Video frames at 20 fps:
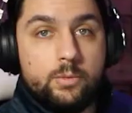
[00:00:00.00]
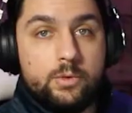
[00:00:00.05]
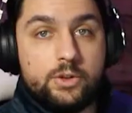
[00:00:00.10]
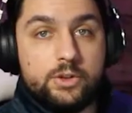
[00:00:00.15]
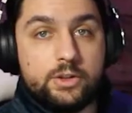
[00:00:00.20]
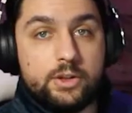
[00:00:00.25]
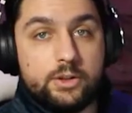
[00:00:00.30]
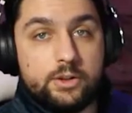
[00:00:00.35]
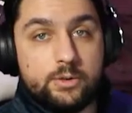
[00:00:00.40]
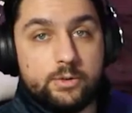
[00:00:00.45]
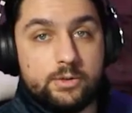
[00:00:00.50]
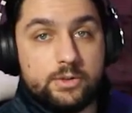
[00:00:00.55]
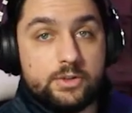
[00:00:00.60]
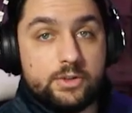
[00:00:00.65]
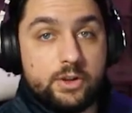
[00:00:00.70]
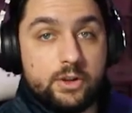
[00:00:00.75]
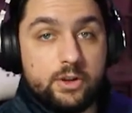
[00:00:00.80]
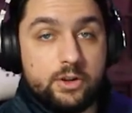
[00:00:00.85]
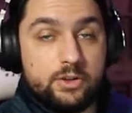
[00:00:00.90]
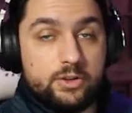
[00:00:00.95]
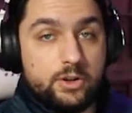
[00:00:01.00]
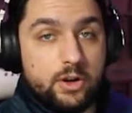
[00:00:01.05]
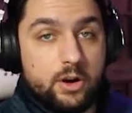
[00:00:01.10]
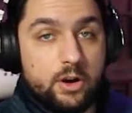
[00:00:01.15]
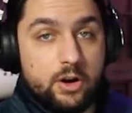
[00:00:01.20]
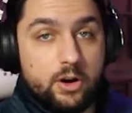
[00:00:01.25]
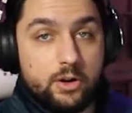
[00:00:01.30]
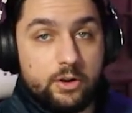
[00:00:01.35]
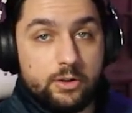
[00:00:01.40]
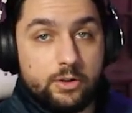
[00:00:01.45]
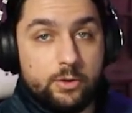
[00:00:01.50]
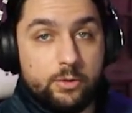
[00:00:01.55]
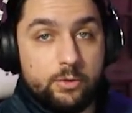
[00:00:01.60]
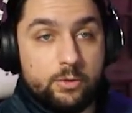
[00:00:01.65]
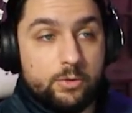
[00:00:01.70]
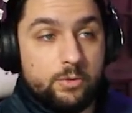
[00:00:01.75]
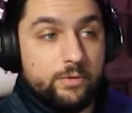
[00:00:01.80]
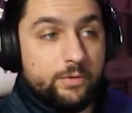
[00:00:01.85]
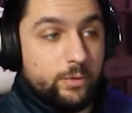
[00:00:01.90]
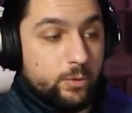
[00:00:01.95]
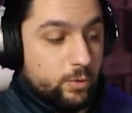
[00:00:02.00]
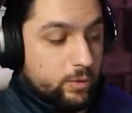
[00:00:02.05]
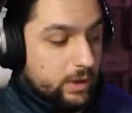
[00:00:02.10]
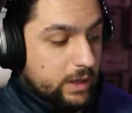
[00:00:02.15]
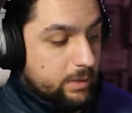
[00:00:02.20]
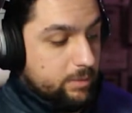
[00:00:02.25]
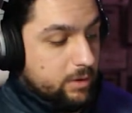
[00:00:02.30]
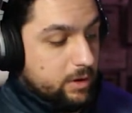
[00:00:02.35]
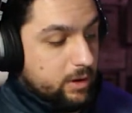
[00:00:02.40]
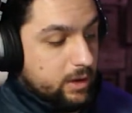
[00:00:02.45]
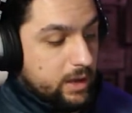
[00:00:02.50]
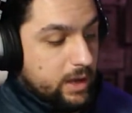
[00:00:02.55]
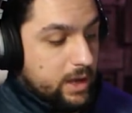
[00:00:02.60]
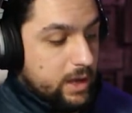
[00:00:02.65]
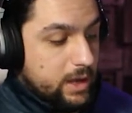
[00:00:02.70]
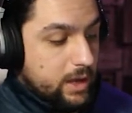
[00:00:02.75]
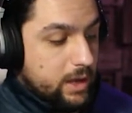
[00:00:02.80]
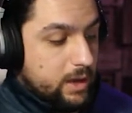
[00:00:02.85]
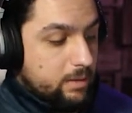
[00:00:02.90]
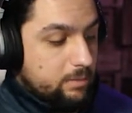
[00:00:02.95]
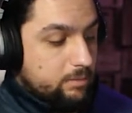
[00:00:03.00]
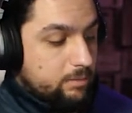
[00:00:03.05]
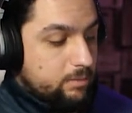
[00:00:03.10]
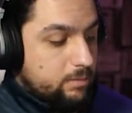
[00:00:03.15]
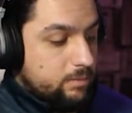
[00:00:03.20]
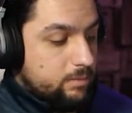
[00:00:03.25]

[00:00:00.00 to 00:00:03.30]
We're just going to do a search on Google for EpocCam